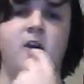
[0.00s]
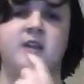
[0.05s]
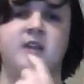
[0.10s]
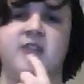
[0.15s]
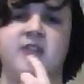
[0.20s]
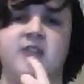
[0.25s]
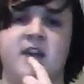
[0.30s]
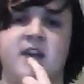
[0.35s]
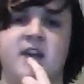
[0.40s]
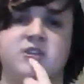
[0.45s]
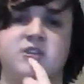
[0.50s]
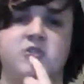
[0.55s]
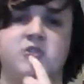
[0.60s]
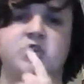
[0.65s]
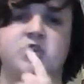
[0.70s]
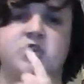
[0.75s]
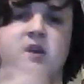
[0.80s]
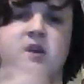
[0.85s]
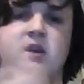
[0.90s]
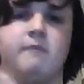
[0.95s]
is ask your
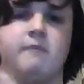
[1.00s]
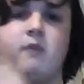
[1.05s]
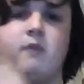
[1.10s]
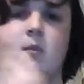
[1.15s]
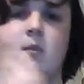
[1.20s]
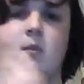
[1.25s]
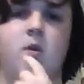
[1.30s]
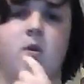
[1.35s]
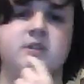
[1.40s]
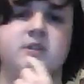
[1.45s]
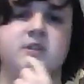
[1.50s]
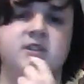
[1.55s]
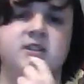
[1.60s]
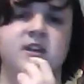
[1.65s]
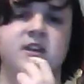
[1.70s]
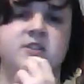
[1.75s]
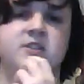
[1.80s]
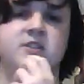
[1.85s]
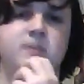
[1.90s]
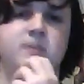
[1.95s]
GM for more
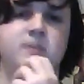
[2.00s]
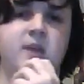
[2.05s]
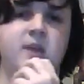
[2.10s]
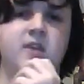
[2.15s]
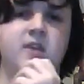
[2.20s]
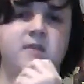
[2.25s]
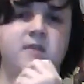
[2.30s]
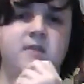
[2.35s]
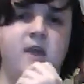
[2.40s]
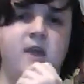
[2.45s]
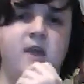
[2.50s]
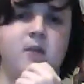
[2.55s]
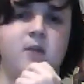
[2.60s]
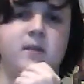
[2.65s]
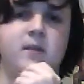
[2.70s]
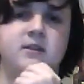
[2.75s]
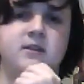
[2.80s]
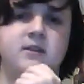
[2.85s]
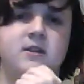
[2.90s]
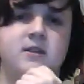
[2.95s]
details about the
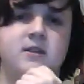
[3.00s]
environment.